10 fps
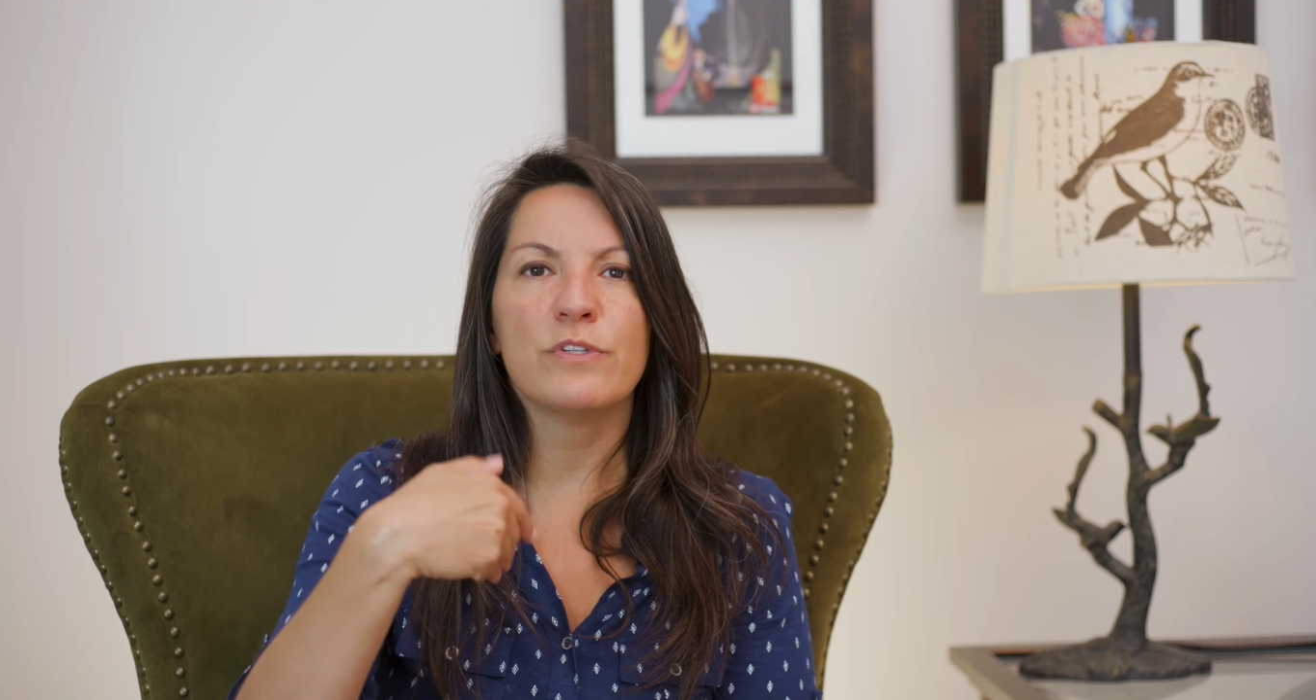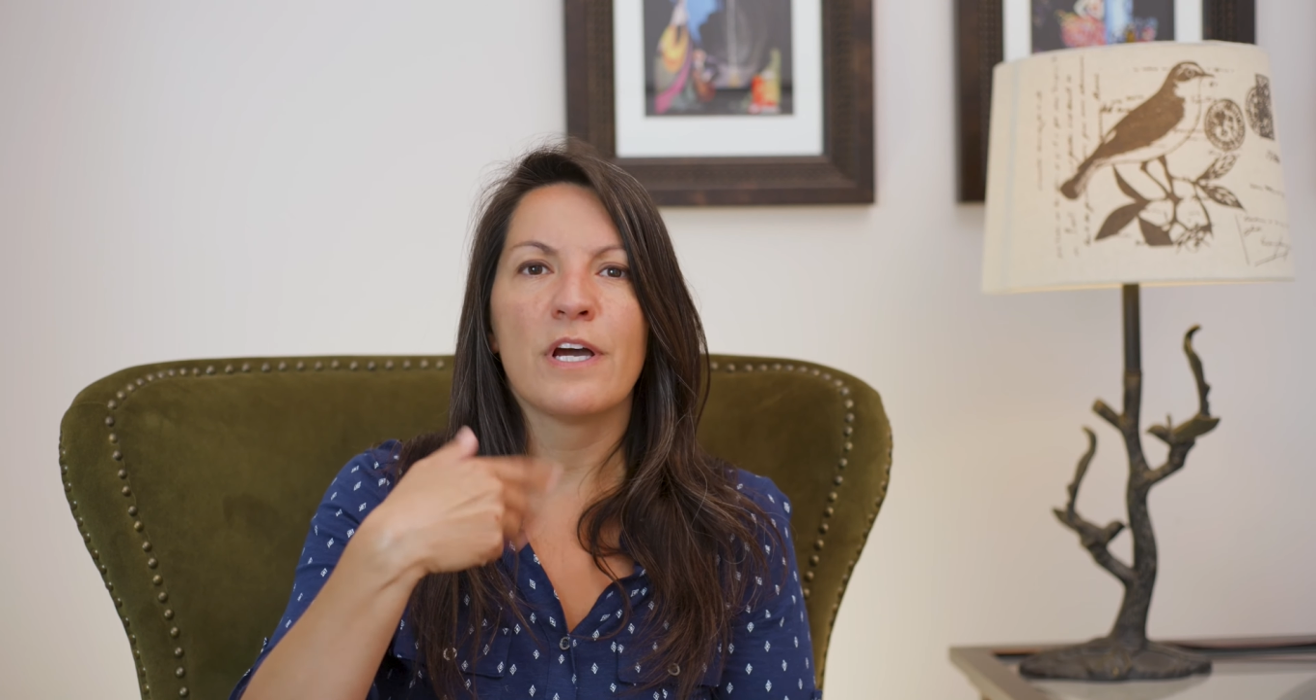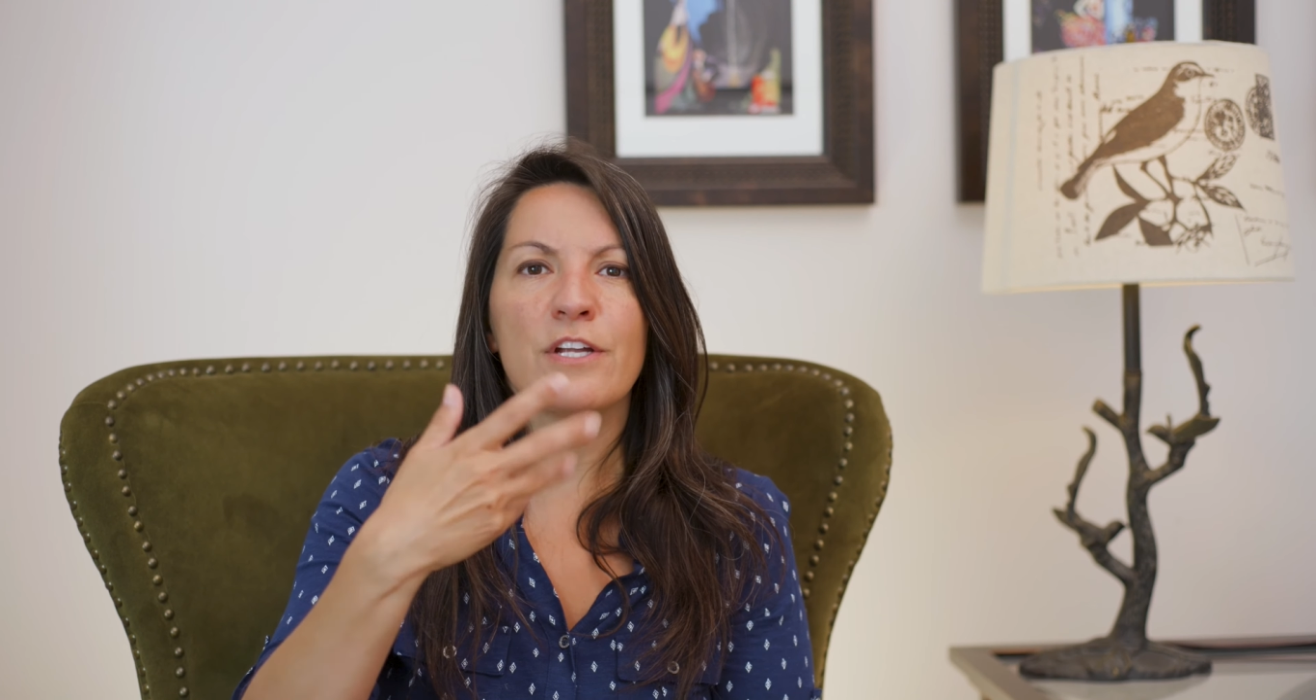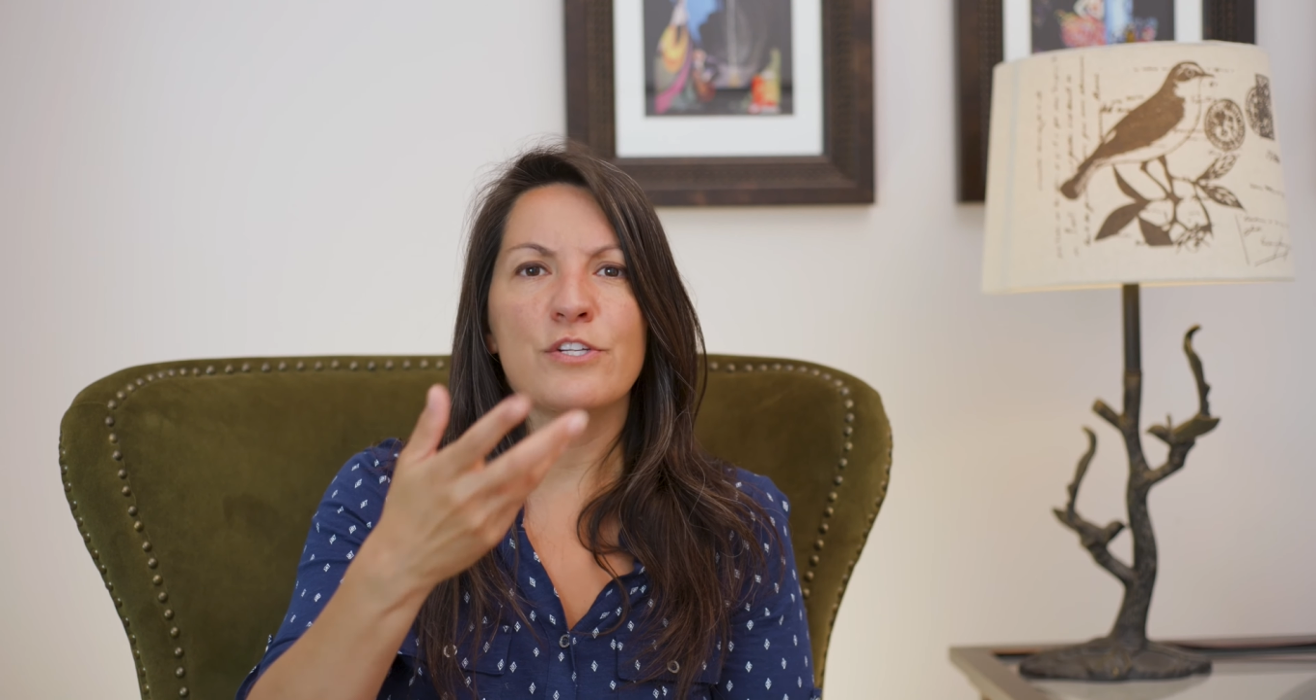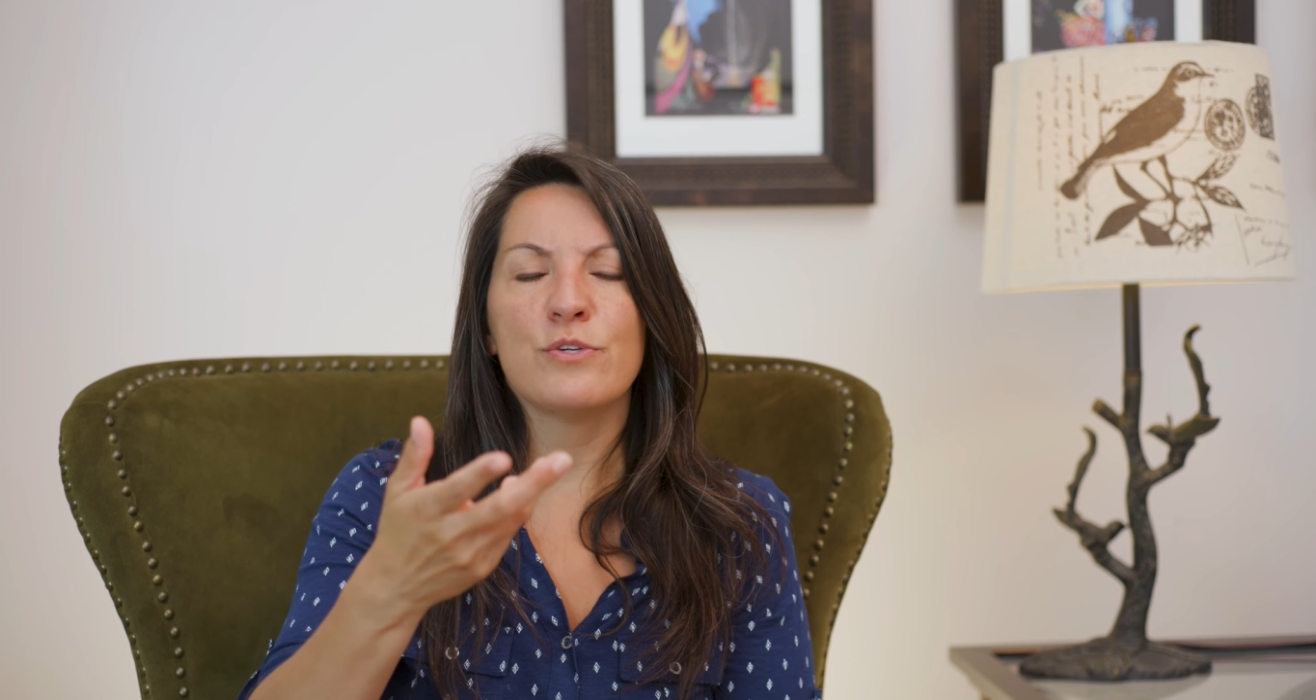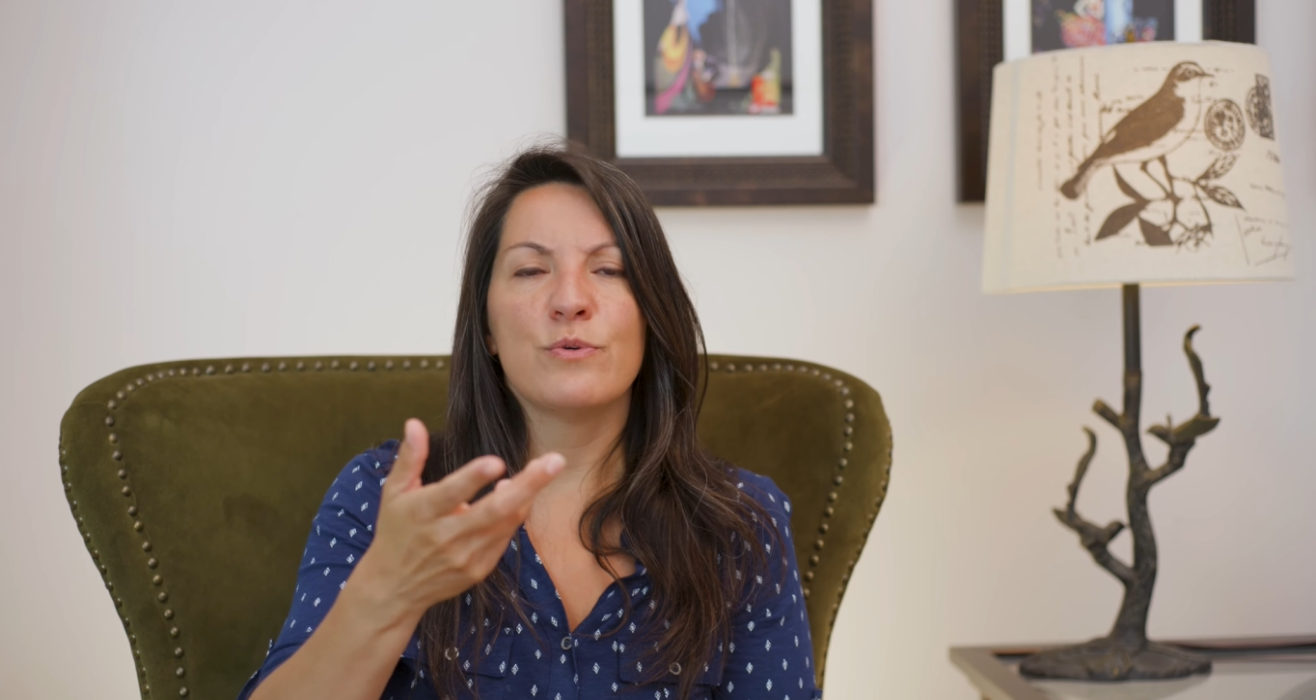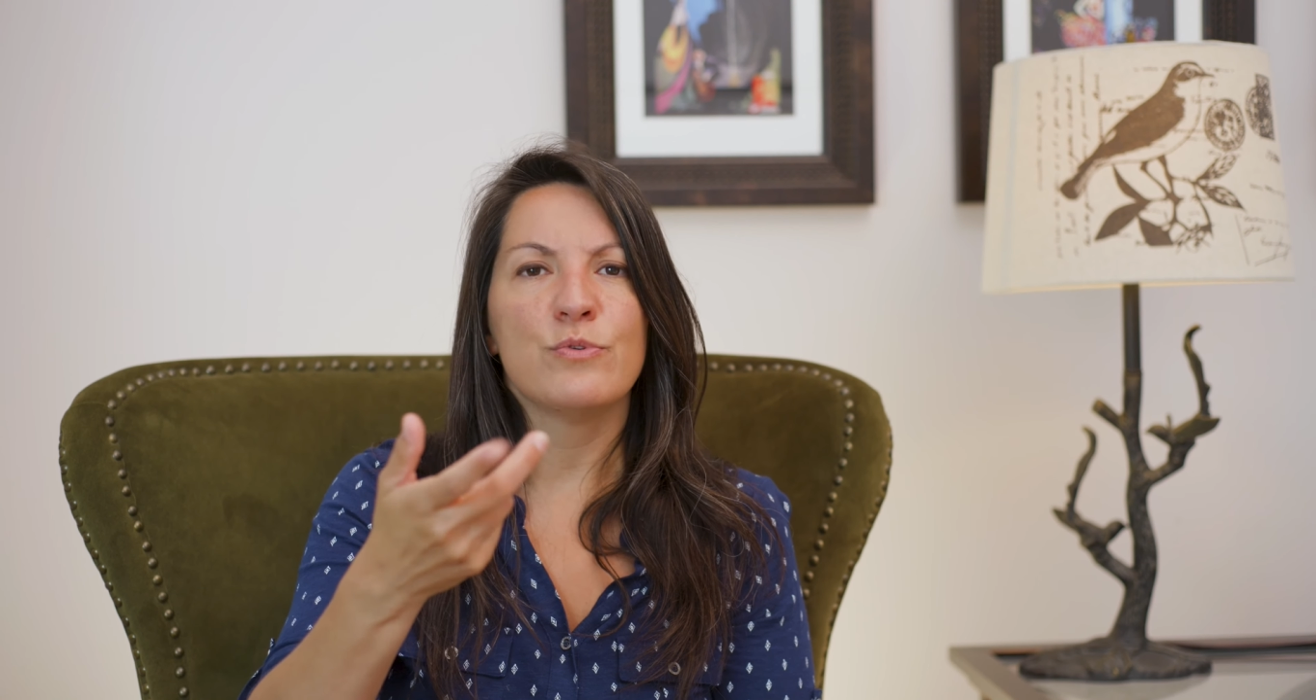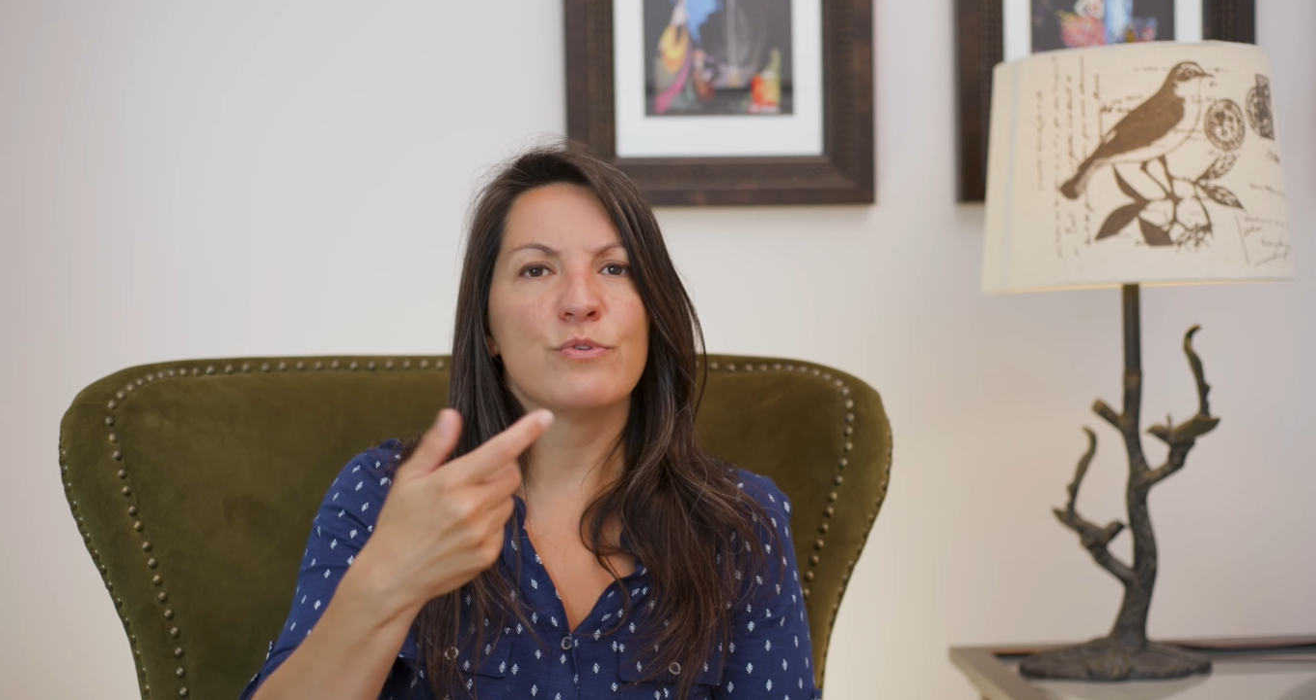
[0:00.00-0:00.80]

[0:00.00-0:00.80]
not do